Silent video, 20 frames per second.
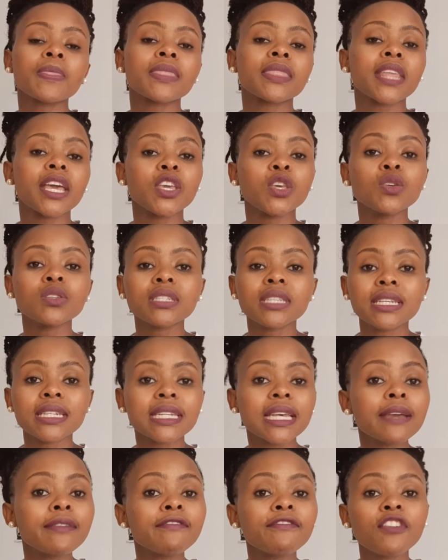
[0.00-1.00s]
they use the
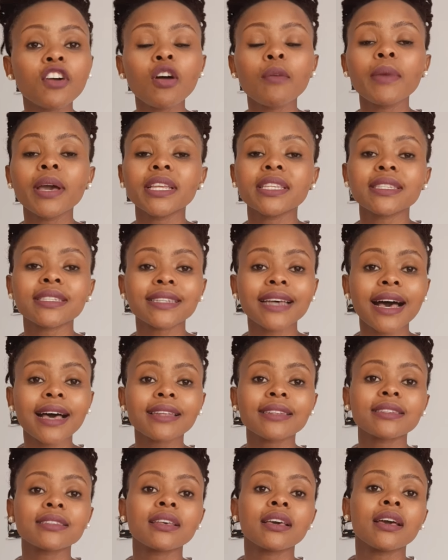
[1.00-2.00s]
same form, and
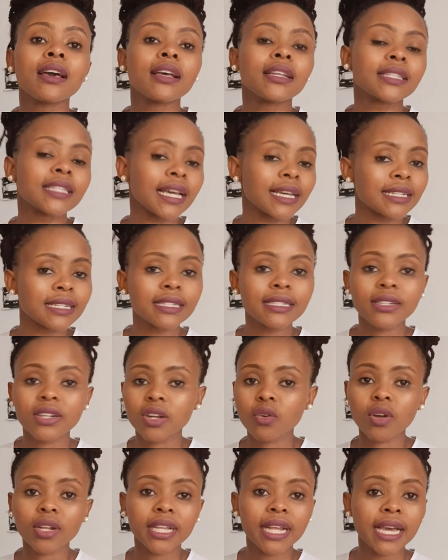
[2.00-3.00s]
SARS doesn't
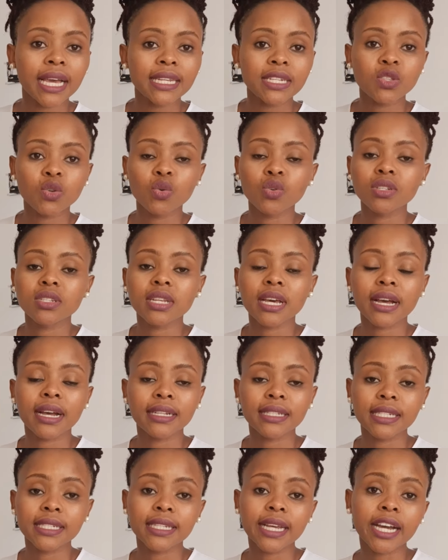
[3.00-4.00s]
recognize those
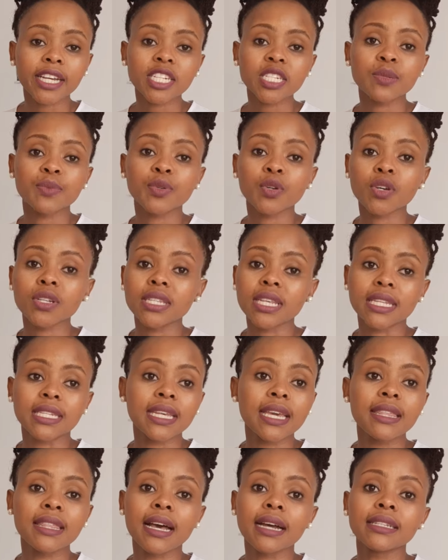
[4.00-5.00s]
deductions, because they
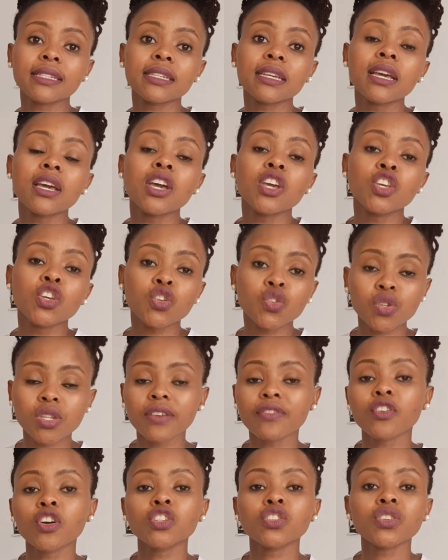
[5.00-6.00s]
say that you should
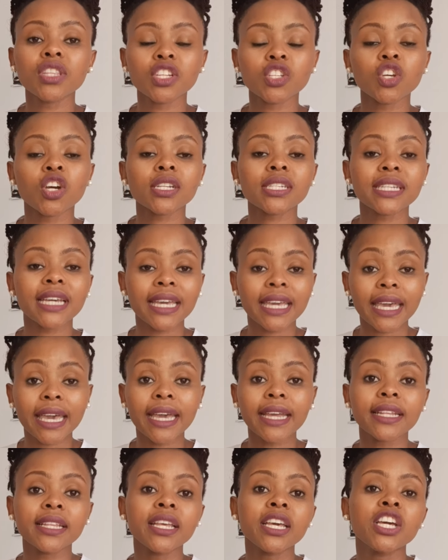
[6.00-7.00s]
have gone to the doctor
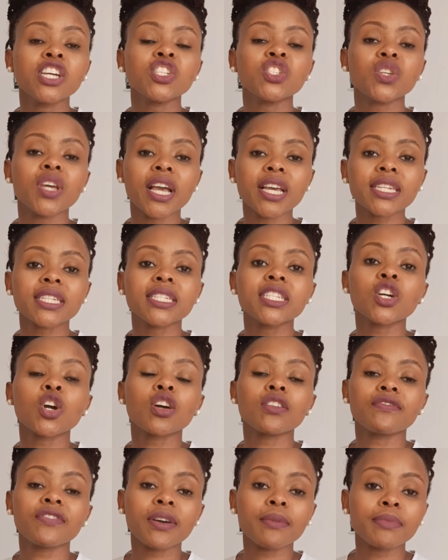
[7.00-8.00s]
again to actually
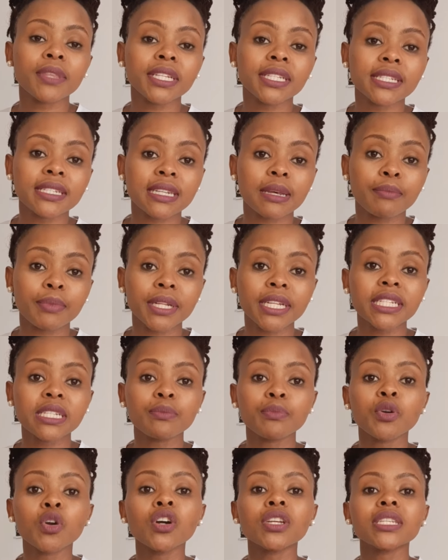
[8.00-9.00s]
confirm the disability,
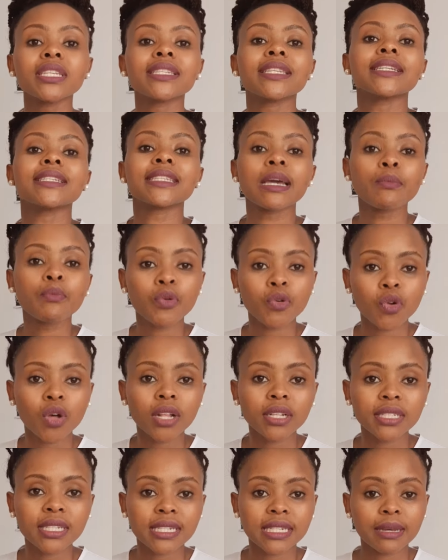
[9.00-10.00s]
because it's a
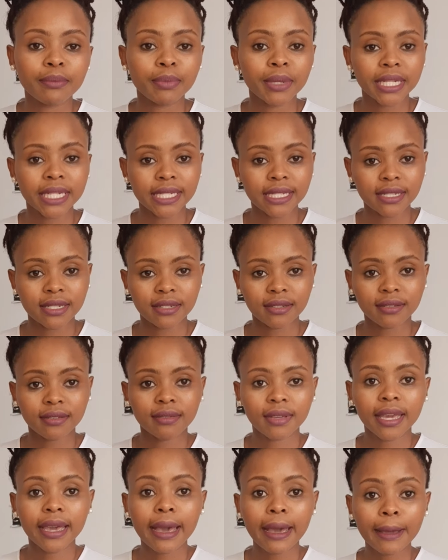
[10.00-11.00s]
temporal disability.
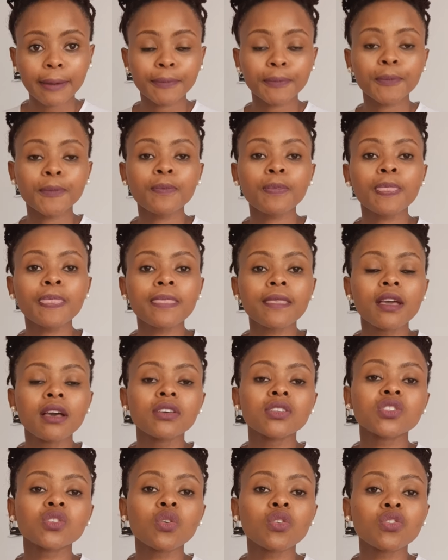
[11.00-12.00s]
Okay,
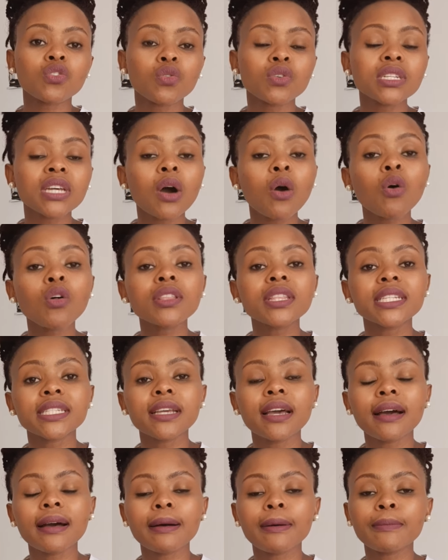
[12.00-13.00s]
so those are all
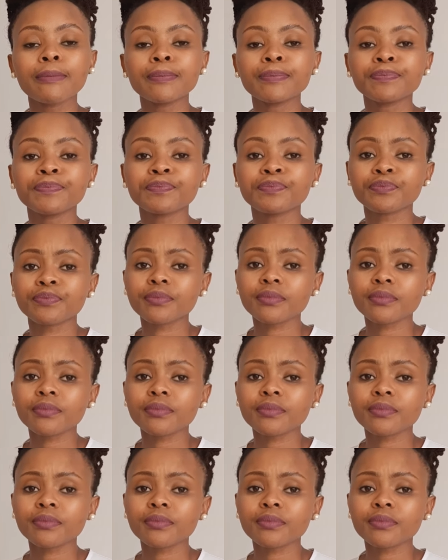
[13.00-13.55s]
the